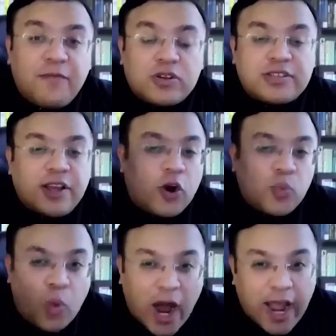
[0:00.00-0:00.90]
focusing
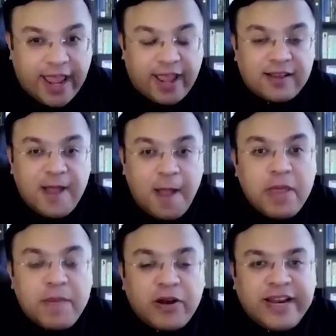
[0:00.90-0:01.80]
on why
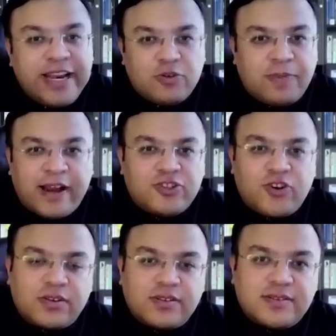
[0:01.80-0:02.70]
people need to buy insurance.